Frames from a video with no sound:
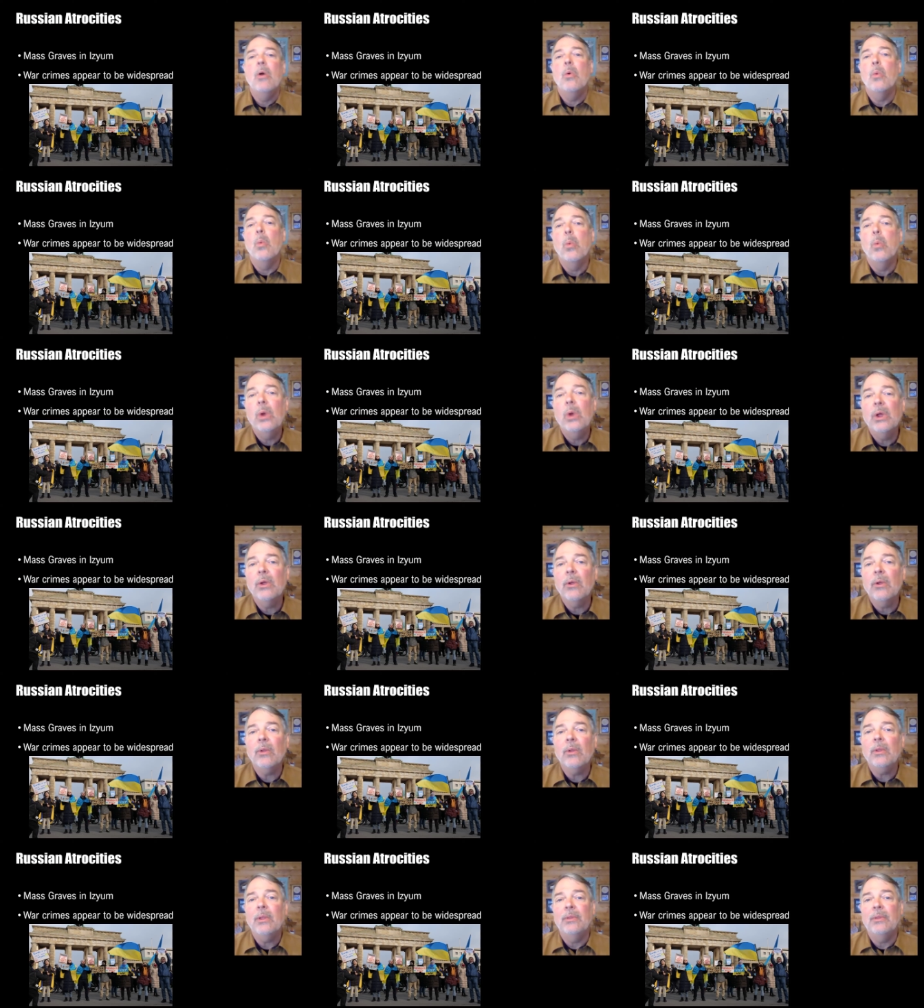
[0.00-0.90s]

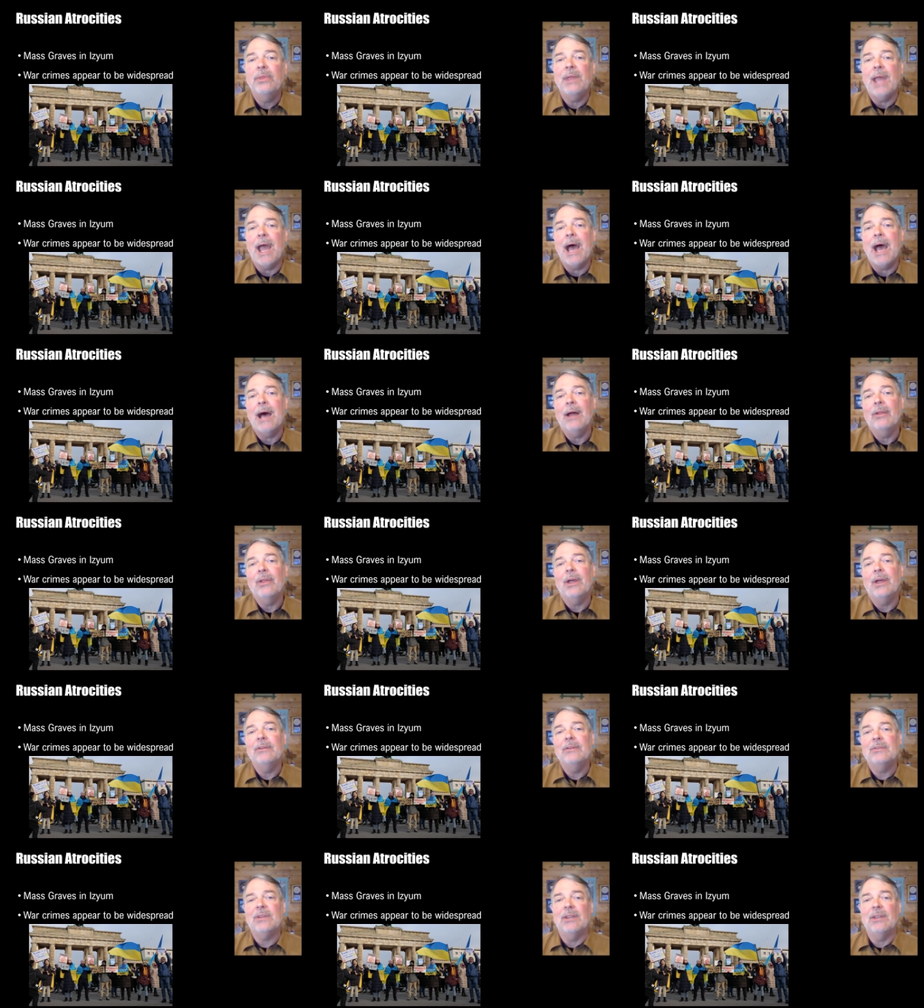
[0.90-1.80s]
will the
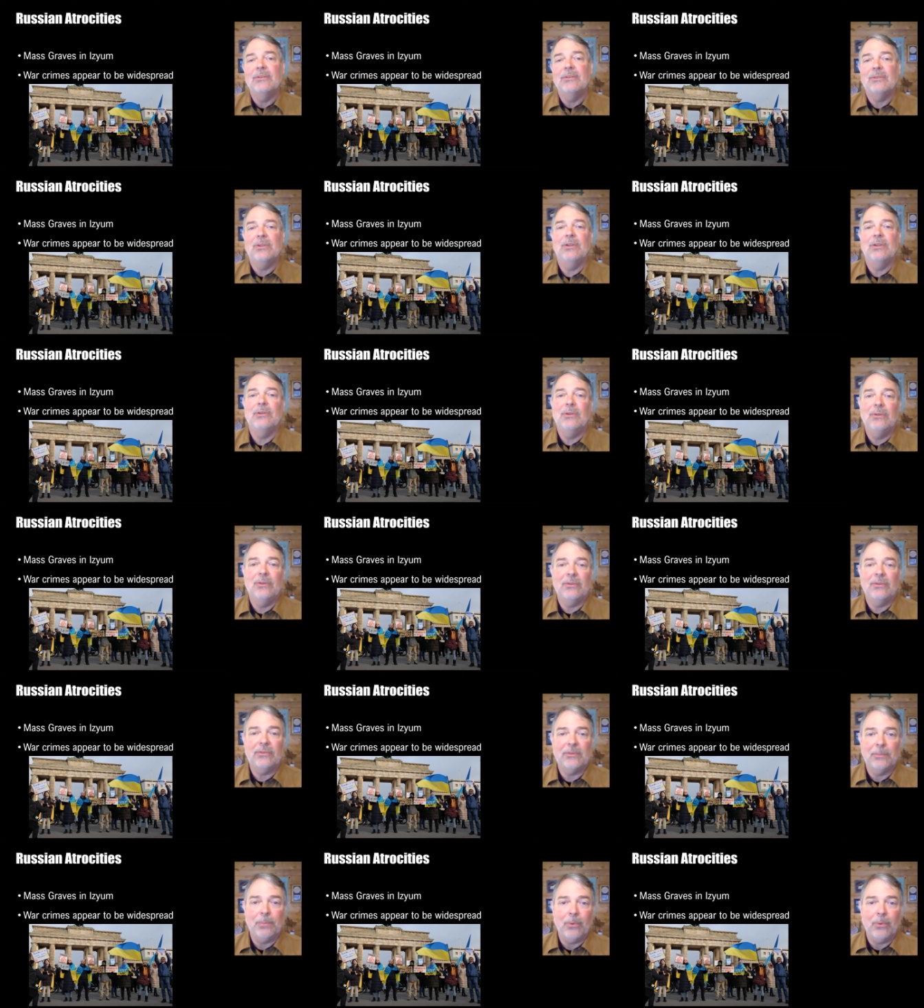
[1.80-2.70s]
Allies continue to
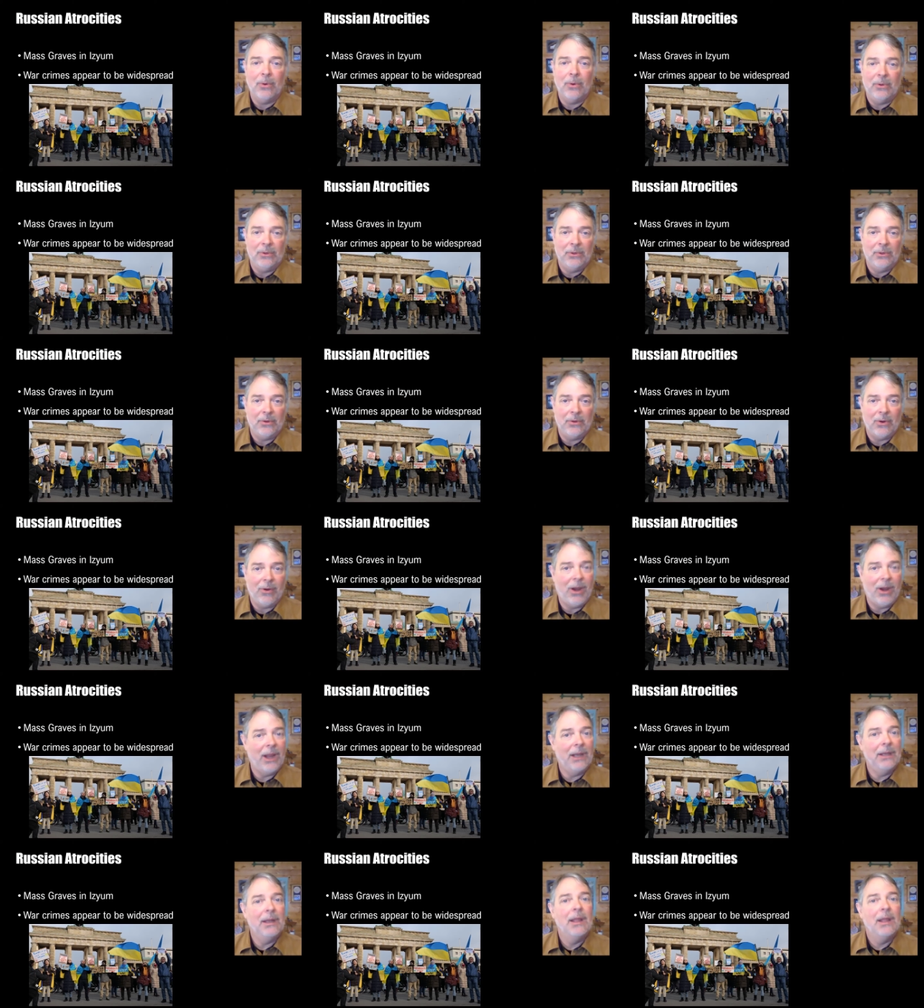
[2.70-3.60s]
support
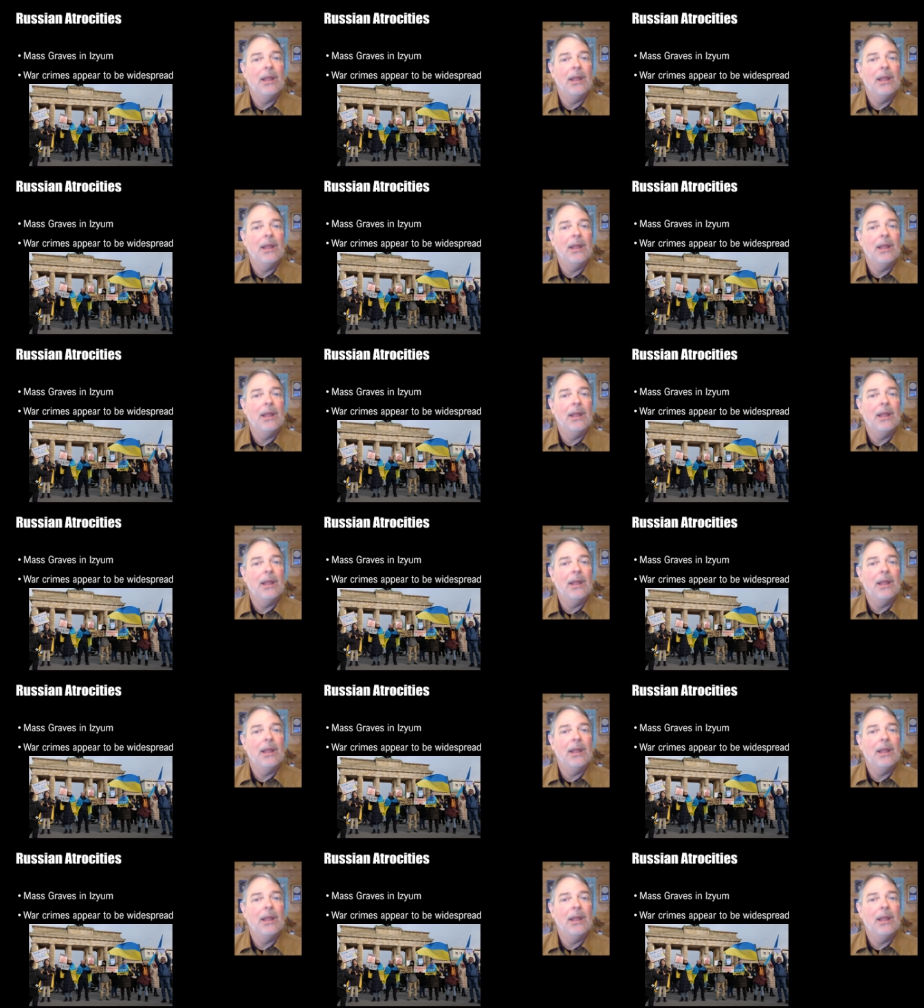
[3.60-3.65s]
Ukraine?